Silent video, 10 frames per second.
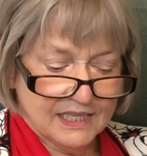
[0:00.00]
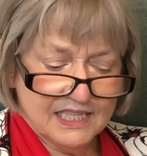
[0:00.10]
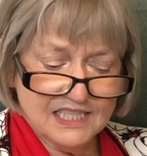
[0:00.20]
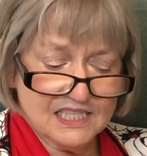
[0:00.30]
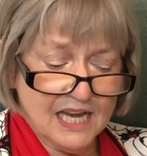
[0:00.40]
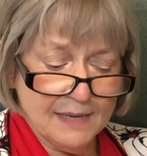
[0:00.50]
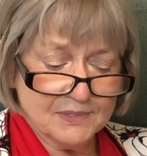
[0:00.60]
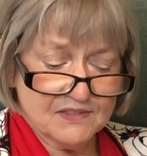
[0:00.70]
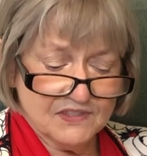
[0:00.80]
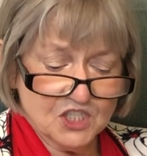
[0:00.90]
These
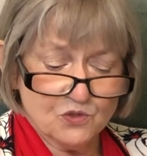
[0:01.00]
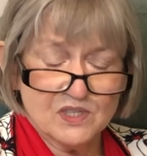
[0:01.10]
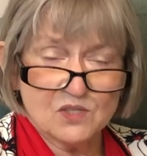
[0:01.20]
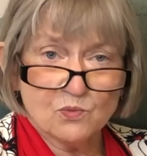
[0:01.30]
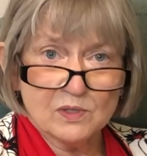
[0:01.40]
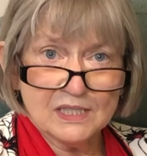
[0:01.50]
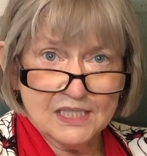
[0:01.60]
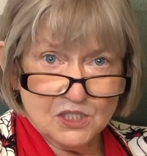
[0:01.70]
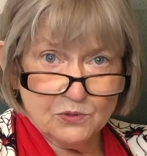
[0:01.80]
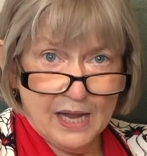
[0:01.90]
types of injuries really
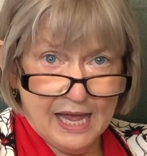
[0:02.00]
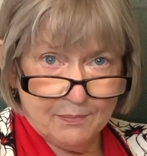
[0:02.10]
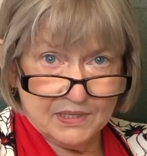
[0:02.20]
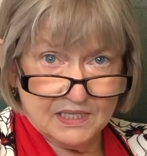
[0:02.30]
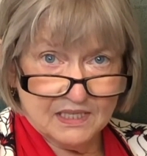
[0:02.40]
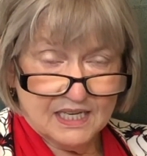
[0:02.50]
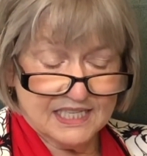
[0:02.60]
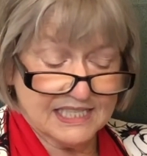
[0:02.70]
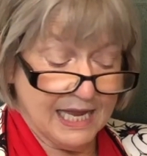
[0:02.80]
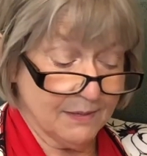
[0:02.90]
do happen,
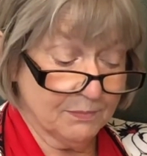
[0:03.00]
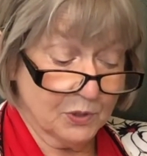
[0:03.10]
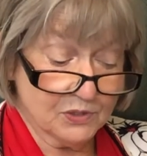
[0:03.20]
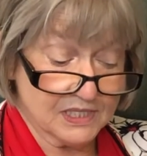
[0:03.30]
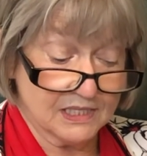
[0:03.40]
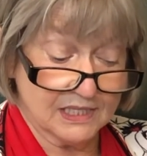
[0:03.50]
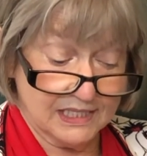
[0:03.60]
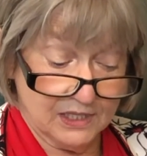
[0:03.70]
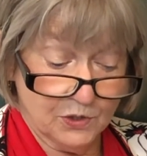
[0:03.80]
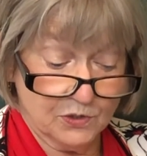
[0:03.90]
as I am personally
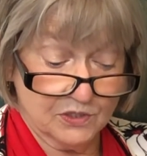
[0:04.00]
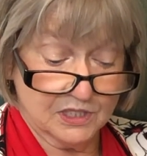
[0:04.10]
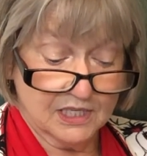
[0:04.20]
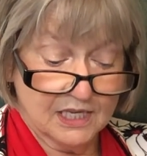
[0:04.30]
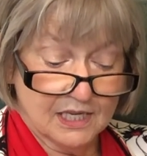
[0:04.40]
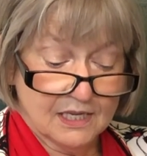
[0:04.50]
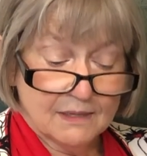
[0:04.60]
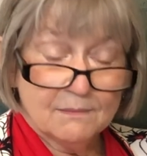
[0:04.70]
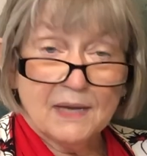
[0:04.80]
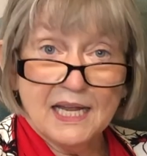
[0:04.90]
learned.
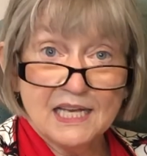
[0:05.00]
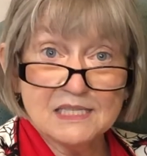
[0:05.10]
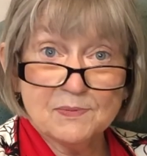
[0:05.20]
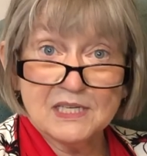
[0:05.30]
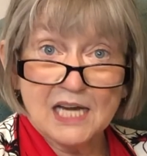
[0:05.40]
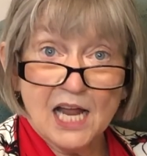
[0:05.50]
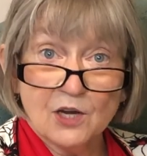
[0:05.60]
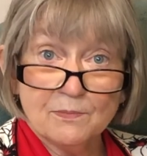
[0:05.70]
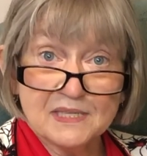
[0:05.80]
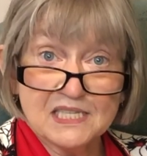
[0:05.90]
My husband and I
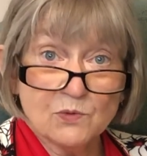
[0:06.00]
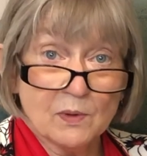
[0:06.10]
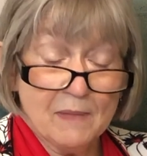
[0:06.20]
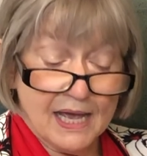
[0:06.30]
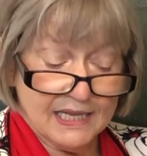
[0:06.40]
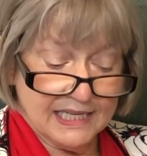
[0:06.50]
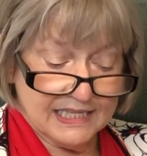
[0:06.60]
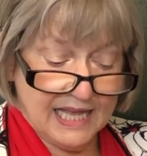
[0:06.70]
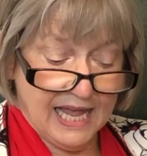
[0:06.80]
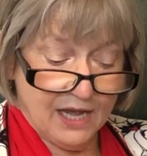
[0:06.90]
are busy remodeling
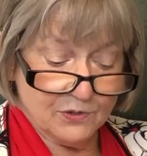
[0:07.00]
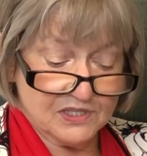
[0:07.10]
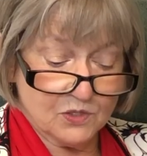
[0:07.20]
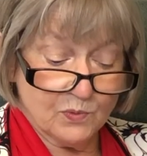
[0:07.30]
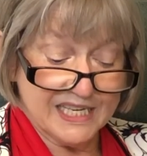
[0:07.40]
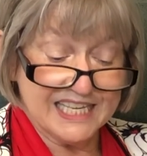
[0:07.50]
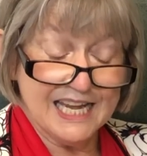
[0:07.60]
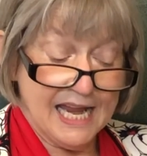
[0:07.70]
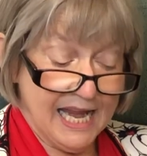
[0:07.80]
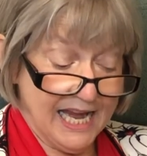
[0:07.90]
the house so we can
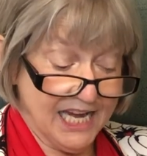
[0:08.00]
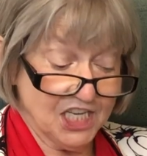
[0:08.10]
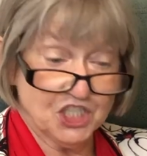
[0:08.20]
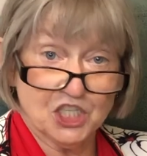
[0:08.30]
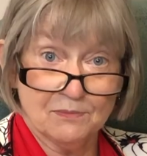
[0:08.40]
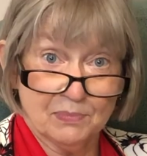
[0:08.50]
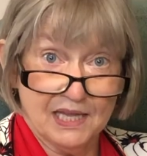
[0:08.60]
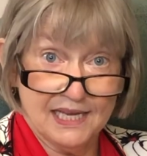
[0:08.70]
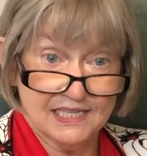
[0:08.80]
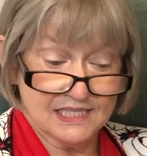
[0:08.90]
age in
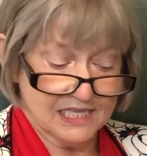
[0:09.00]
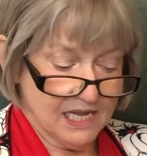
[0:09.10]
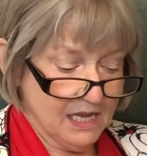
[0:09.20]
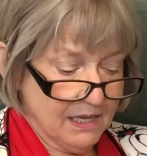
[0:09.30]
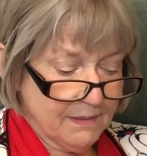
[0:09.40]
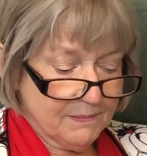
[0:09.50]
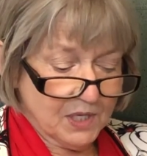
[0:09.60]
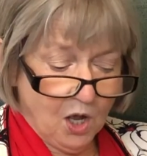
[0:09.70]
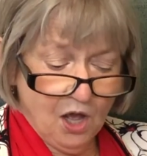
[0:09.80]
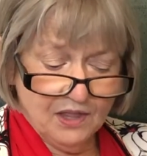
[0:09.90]
place, but
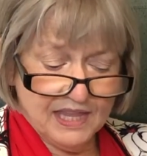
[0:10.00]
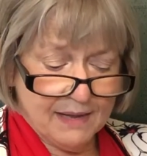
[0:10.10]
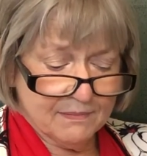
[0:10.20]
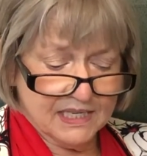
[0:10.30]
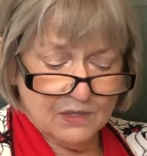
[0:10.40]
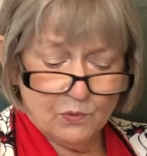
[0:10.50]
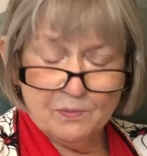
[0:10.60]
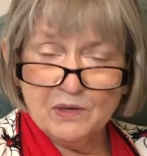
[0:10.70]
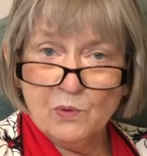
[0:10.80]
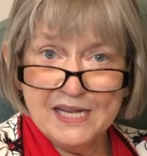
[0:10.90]
all that money will
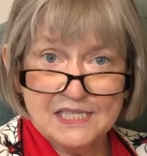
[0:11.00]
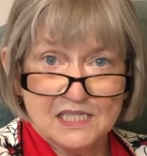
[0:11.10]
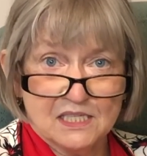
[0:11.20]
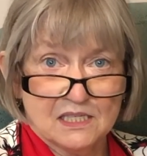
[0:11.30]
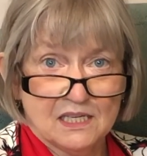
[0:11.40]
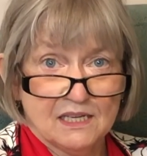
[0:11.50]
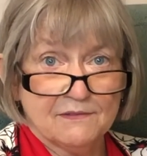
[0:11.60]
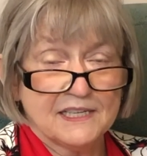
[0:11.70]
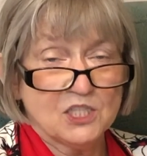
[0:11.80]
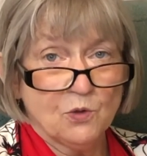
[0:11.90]
be wasted if
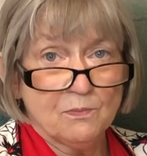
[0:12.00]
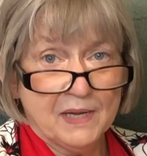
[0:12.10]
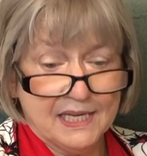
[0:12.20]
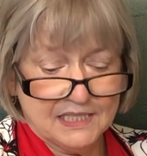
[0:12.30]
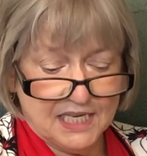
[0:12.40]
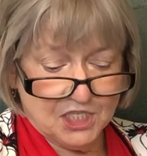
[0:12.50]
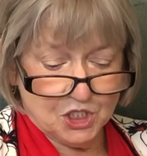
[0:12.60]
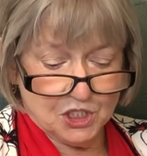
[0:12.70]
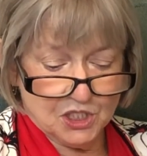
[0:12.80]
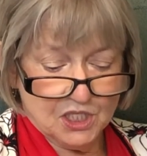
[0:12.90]
I don't pay
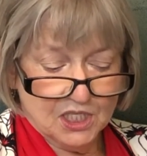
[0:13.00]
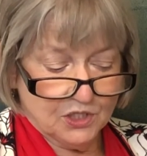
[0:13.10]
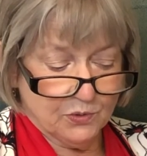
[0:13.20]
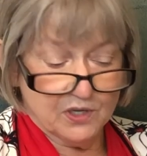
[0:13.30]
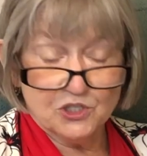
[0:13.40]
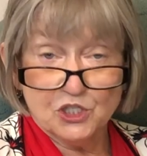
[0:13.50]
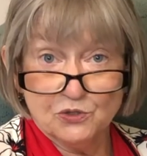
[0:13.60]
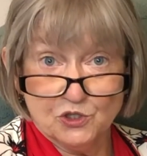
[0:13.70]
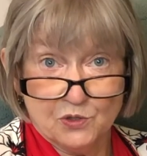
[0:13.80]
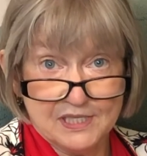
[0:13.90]
attention to our shoe
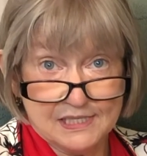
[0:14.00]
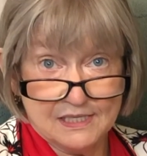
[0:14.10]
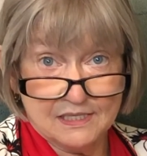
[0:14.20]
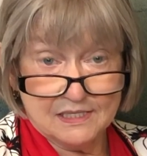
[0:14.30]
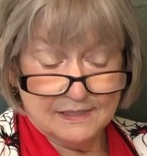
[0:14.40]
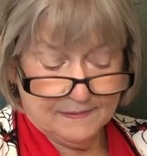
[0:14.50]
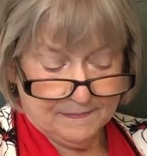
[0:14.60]
choices.